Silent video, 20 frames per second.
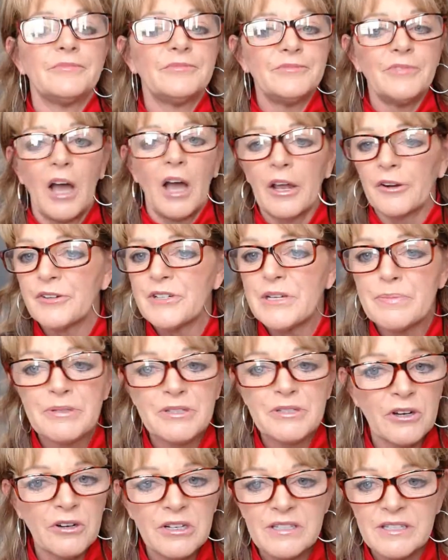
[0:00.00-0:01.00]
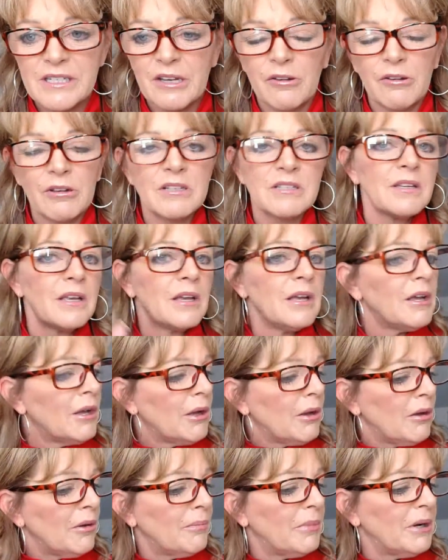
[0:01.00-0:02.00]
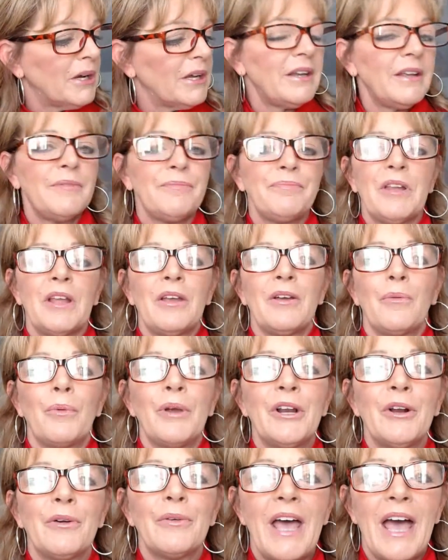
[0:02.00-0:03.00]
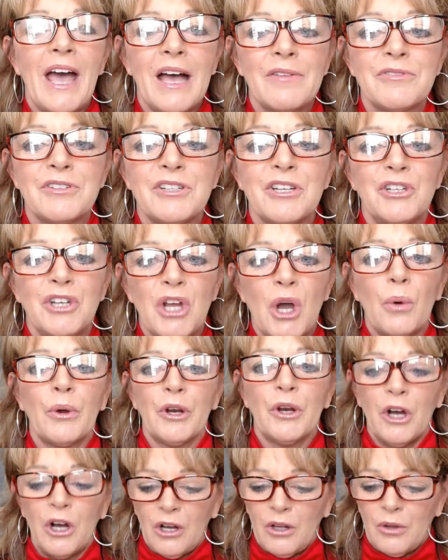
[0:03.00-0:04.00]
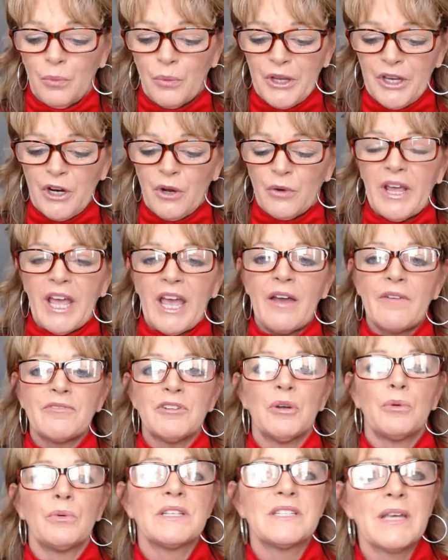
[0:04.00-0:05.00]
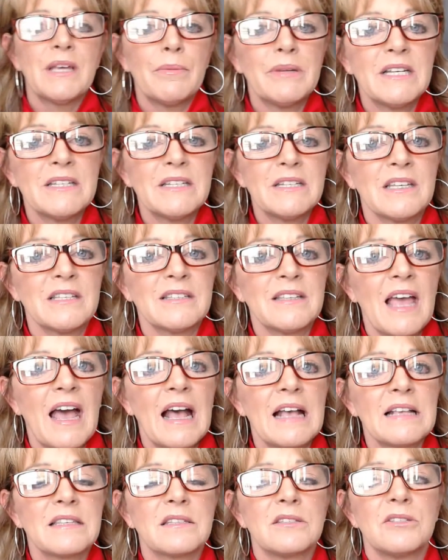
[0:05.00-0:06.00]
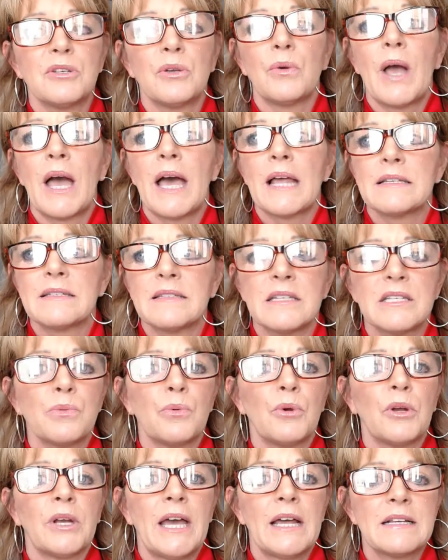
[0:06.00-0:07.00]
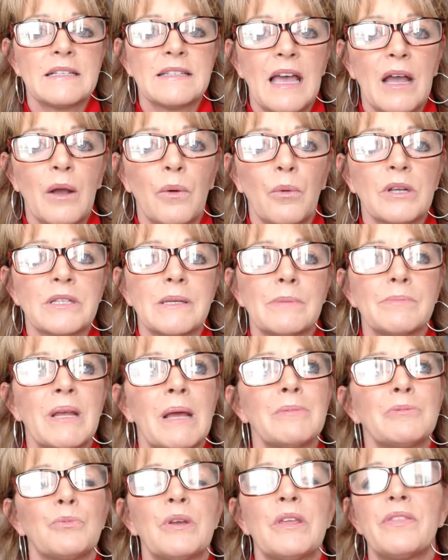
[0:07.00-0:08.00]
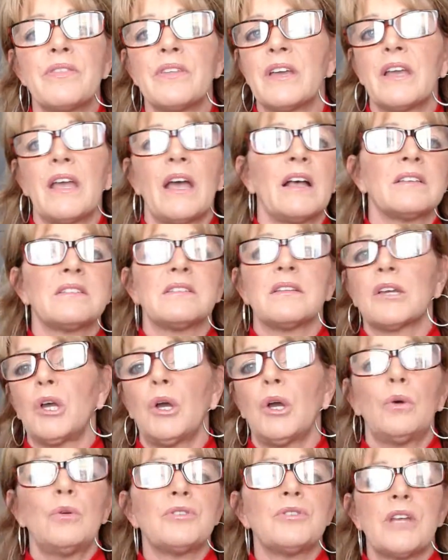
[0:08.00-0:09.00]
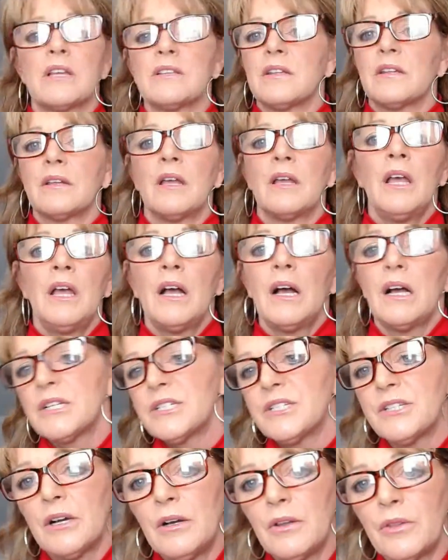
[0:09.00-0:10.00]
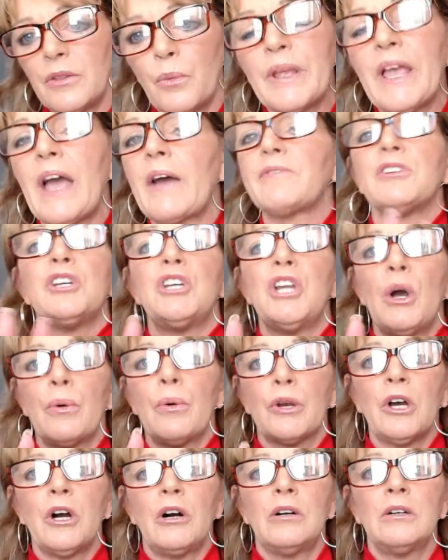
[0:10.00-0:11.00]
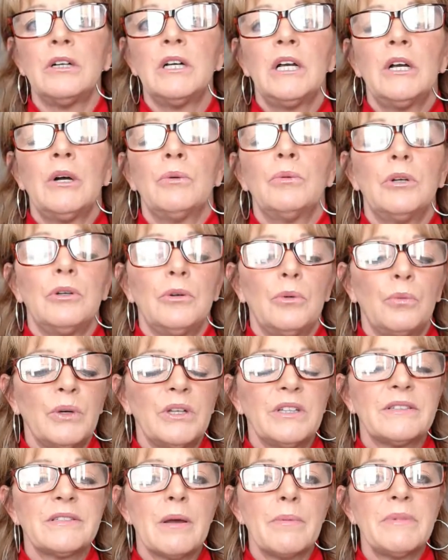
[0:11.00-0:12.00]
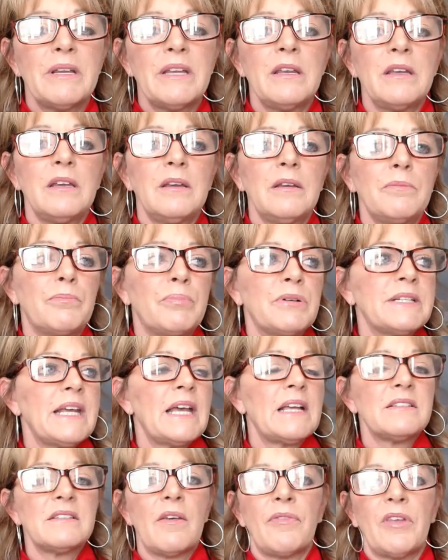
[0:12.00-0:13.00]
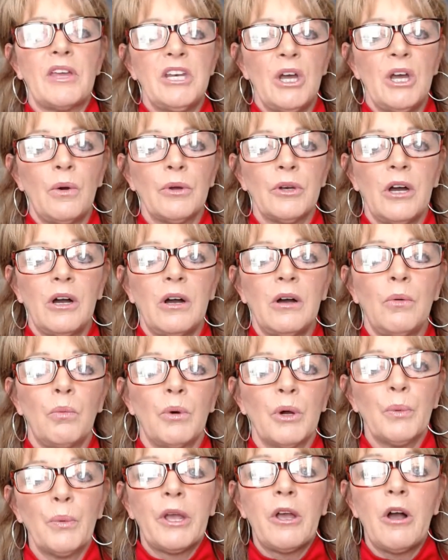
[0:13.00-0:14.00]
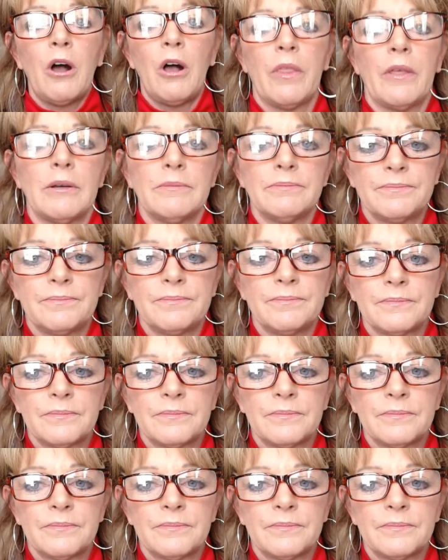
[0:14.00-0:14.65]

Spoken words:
Not our deepest, darkest secrets, but we don't have to know it all. We don't have to. When somebody asks you, how does this work? How does that work? Sometimes we think as the coach, as the adult, that we have to know it all. Well, when somebody pretends that they know it all, what do we call them?